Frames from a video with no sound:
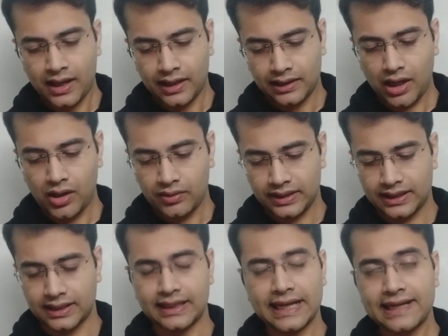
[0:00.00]
Now
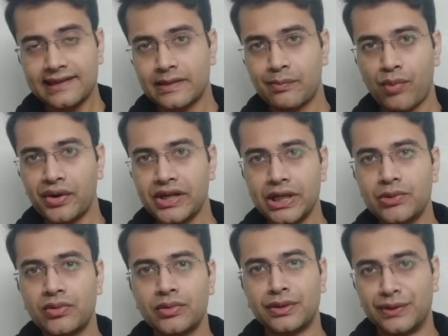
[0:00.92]
it is important
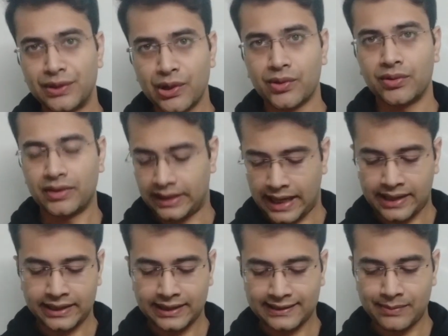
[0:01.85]
to know,
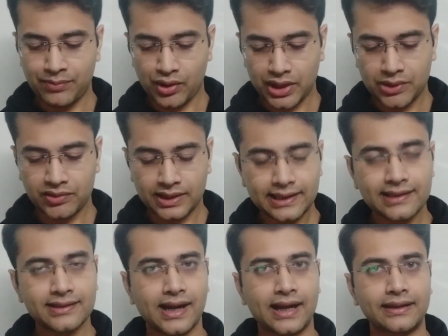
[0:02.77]
and it is important to
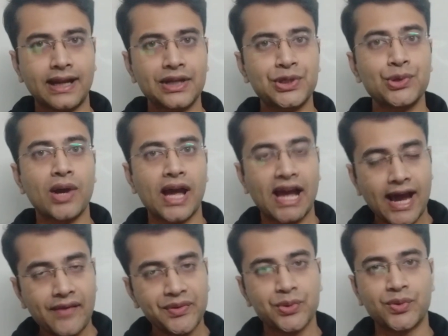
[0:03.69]
understand, that you
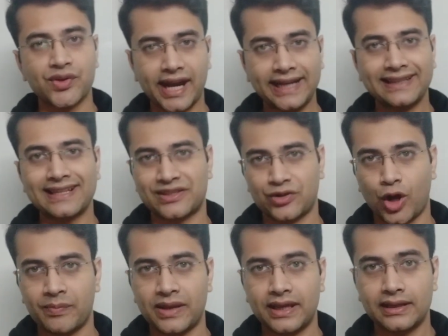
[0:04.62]
have to write this
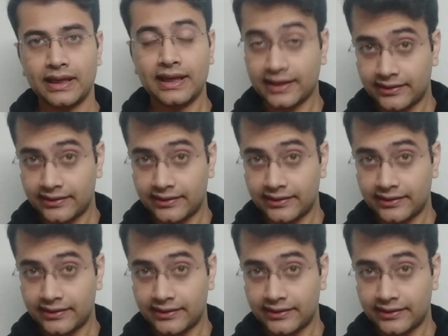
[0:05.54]
topic,